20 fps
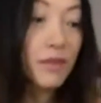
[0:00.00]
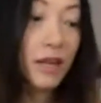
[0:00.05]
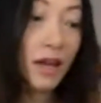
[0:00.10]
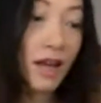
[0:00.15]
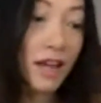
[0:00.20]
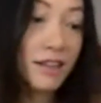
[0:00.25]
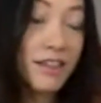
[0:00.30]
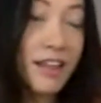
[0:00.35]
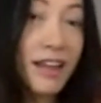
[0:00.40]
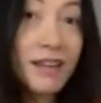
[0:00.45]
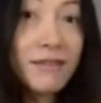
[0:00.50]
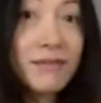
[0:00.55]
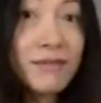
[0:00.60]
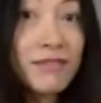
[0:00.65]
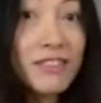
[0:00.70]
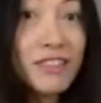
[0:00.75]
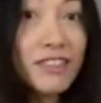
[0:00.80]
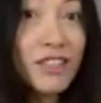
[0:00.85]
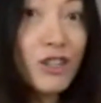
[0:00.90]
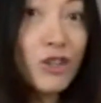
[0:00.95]
And then
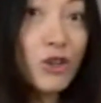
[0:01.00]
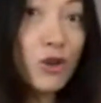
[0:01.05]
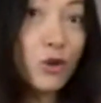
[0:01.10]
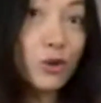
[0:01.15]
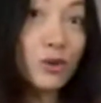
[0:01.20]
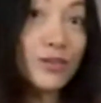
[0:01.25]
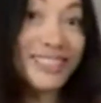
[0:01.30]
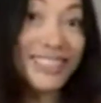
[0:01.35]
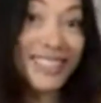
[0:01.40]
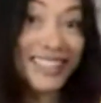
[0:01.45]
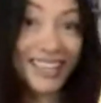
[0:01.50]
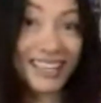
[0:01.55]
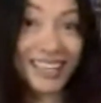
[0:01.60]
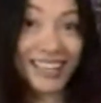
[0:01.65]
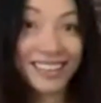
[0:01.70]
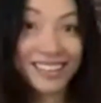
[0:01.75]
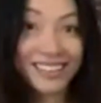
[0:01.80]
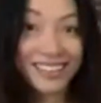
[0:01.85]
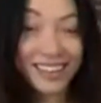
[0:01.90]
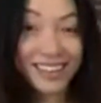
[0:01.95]
good
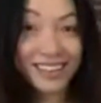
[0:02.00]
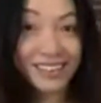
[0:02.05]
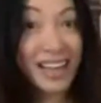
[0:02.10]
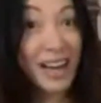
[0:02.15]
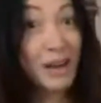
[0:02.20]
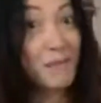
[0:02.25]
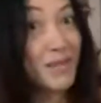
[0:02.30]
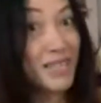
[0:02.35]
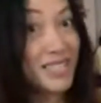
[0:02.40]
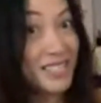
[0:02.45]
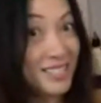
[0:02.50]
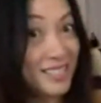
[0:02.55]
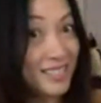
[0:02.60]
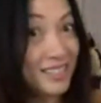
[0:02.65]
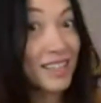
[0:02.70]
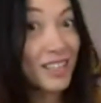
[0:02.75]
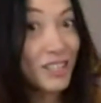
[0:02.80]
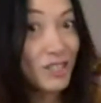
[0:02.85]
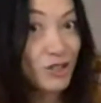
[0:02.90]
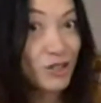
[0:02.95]
eat, that means
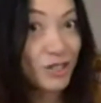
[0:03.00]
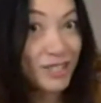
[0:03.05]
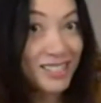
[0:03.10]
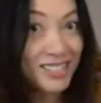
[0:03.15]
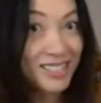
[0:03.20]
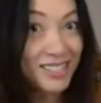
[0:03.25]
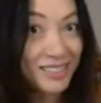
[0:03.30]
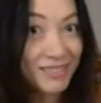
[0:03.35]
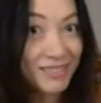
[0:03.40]
delicious.